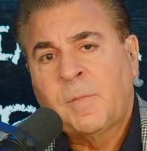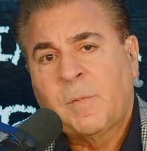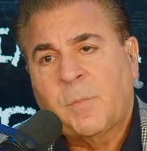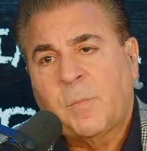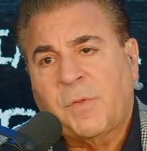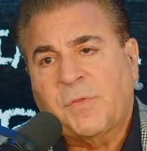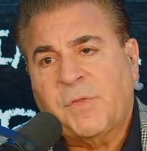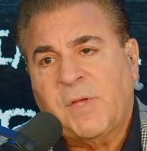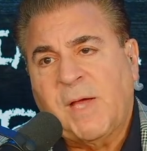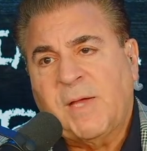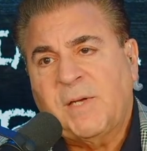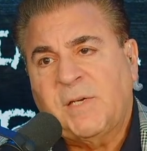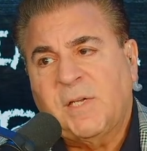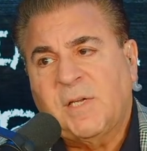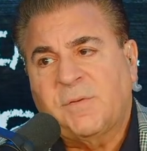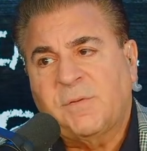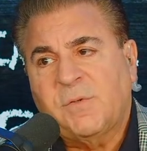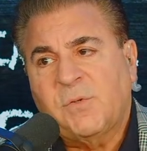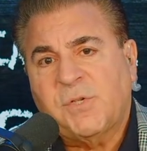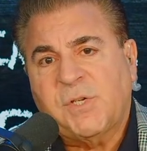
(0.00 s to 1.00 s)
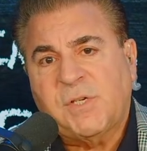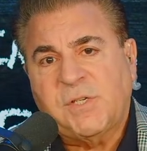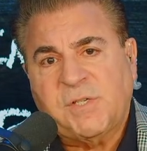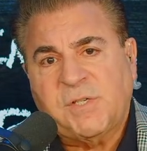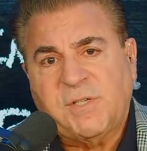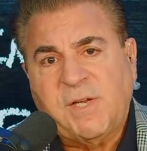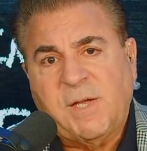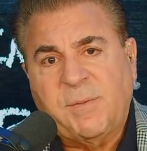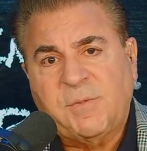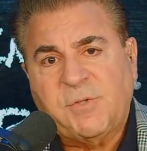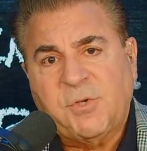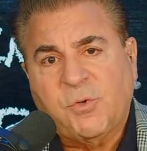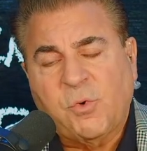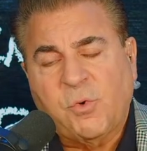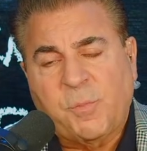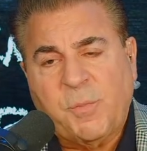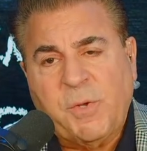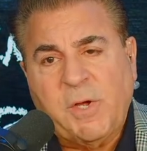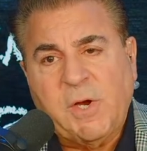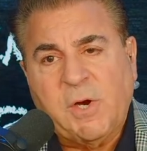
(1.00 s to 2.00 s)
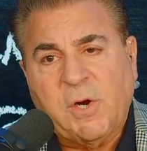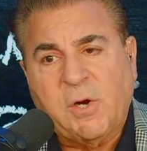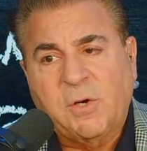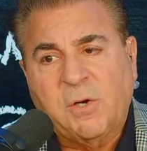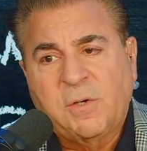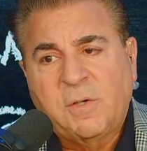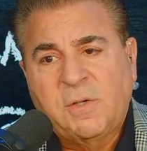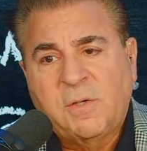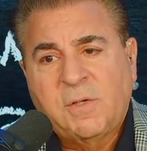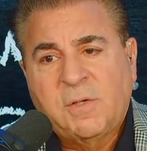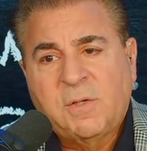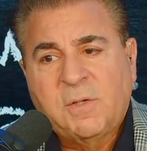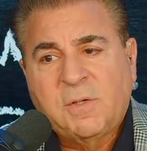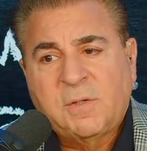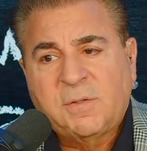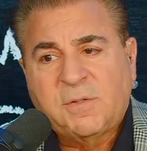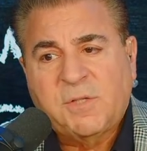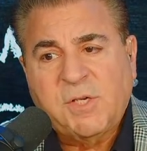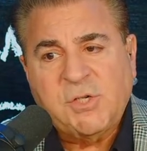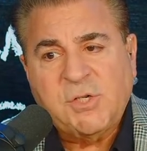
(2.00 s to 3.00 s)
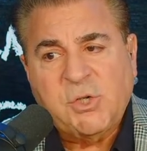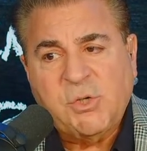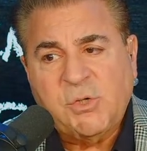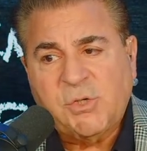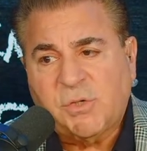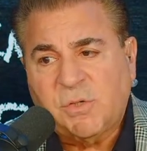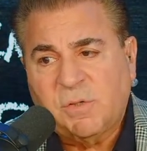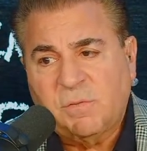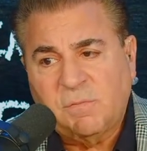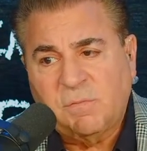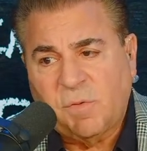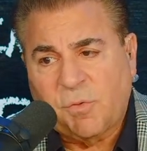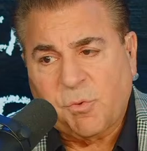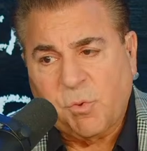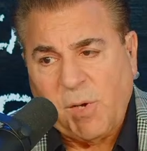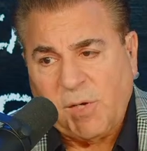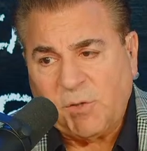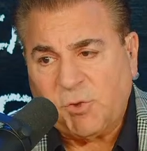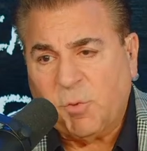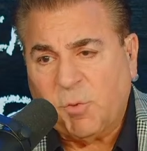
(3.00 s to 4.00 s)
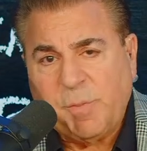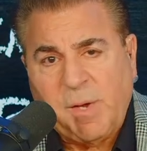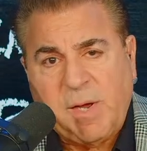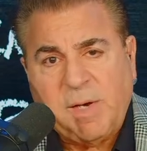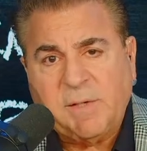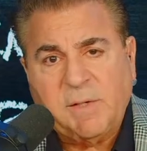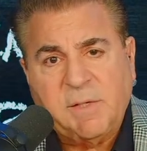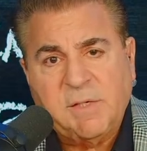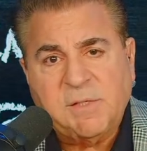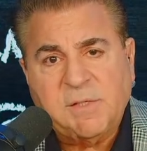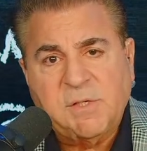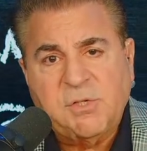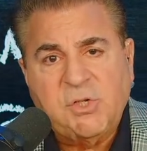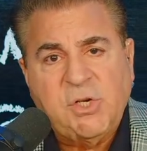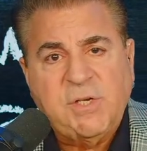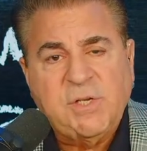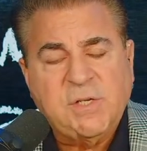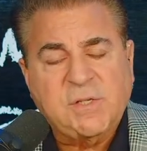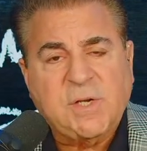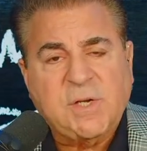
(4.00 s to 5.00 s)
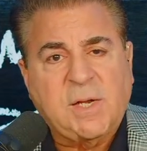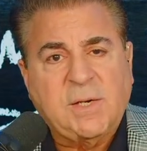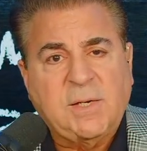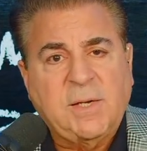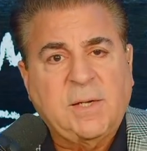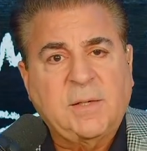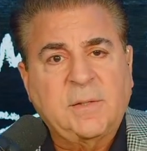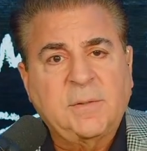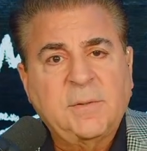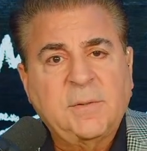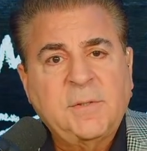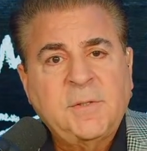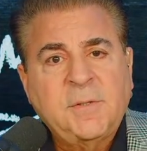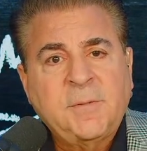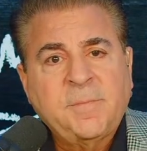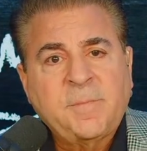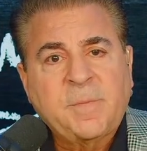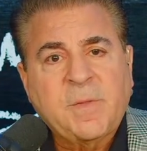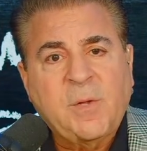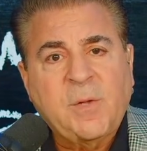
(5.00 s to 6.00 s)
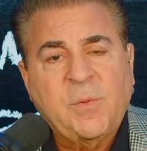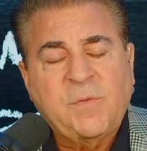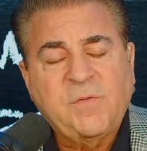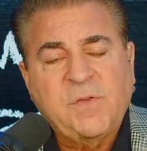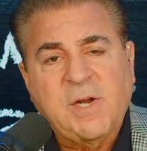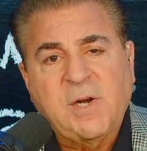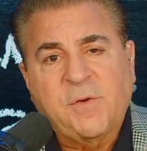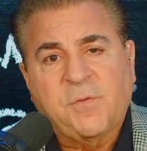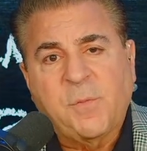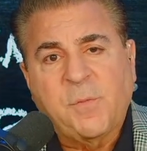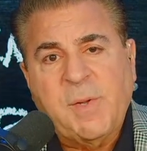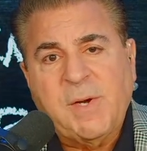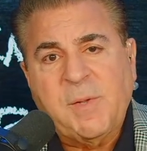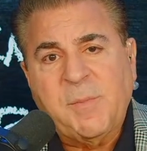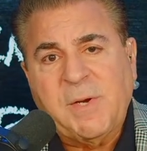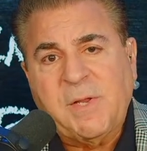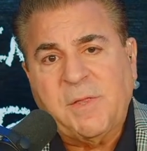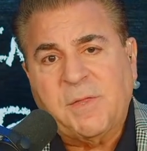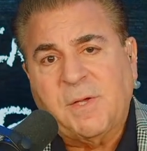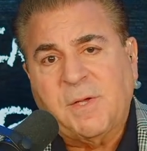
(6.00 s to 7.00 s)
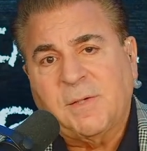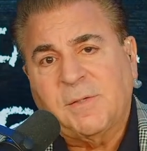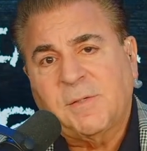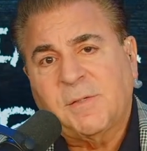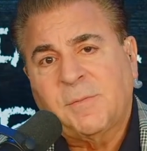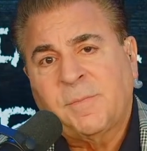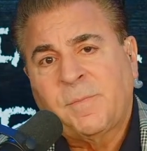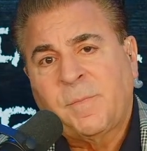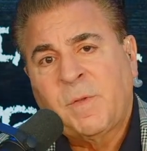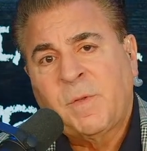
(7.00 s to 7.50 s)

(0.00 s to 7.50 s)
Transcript: But the idea of using STEM to repair tissues throughout your body is a genius idea, and we've done it for many, many things.